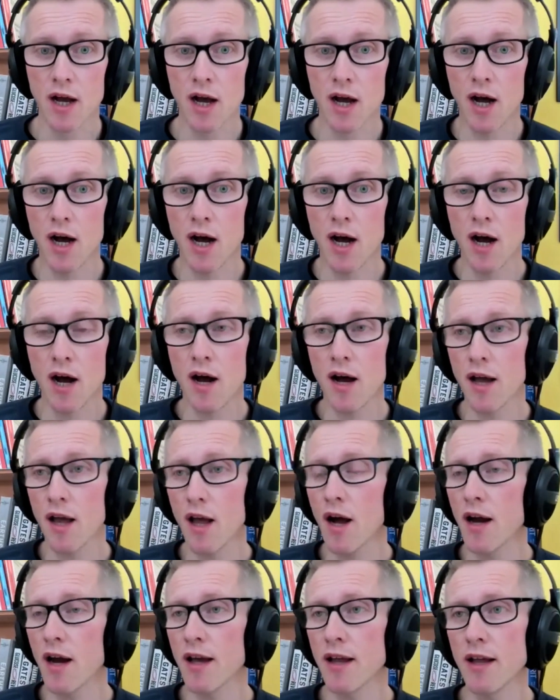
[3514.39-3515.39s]

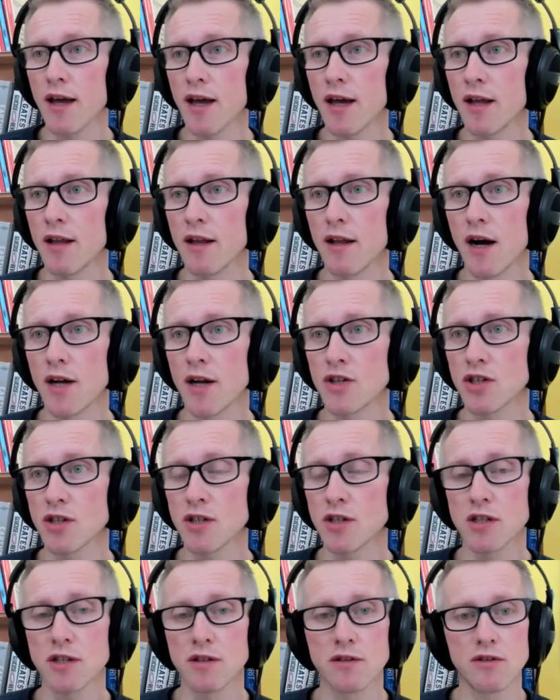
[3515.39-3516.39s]
I've
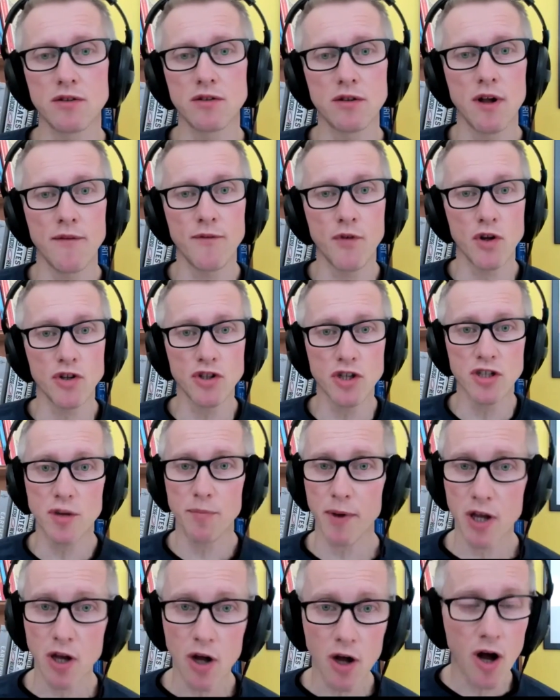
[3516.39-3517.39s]
got such a
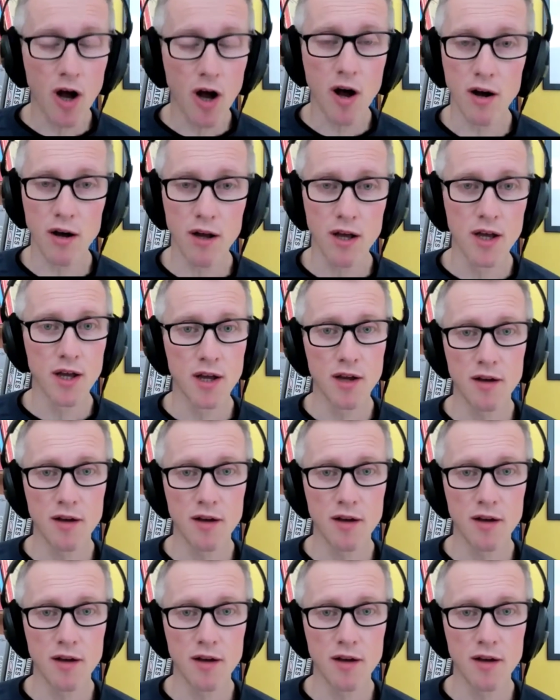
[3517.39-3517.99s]
big heart